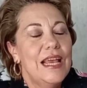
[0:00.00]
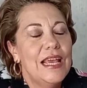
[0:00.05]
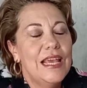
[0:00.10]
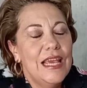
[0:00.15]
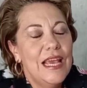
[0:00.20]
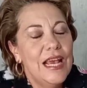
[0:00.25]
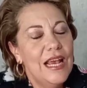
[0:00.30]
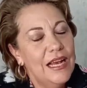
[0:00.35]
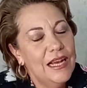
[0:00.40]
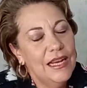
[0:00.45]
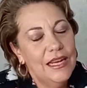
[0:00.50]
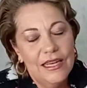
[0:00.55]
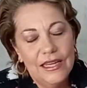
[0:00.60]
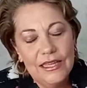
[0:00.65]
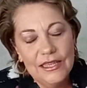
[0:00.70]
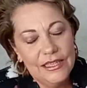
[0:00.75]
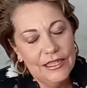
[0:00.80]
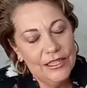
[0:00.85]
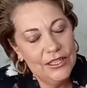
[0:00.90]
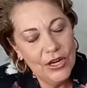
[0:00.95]
yeah,
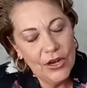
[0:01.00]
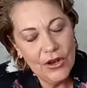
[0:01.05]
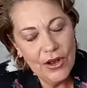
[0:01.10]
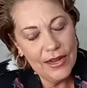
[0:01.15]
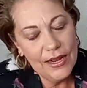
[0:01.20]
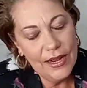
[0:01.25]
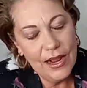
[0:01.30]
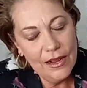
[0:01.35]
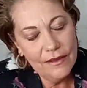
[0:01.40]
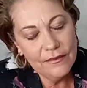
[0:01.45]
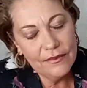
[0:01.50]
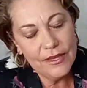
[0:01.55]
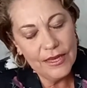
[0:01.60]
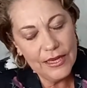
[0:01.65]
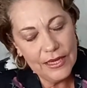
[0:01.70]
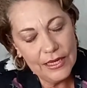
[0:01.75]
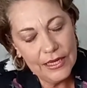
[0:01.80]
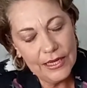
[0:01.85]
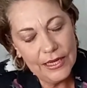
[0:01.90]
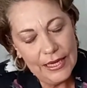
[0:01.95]
you know, I
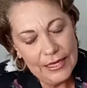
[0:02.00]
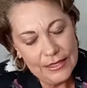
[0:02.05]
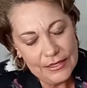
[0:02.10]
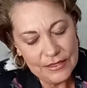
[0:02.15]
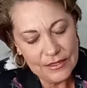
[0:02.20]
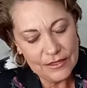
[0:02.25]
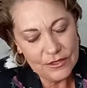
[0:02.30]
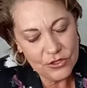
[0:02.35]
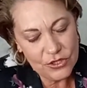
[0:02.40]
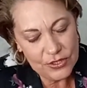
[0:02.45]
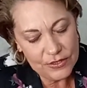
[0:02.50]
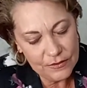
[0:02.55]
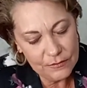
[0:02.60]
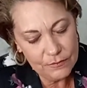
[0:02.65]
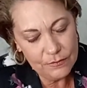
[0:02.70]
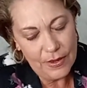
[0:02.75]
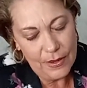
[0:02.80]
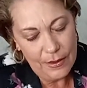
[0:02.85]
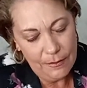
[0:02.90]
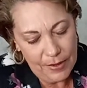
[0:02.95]
think it's
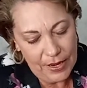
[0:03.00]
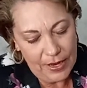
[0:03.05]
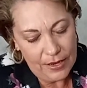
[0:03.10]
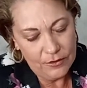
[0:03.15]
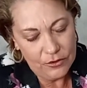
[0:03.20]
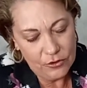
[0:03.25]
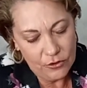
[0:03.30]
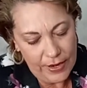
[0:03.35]
just about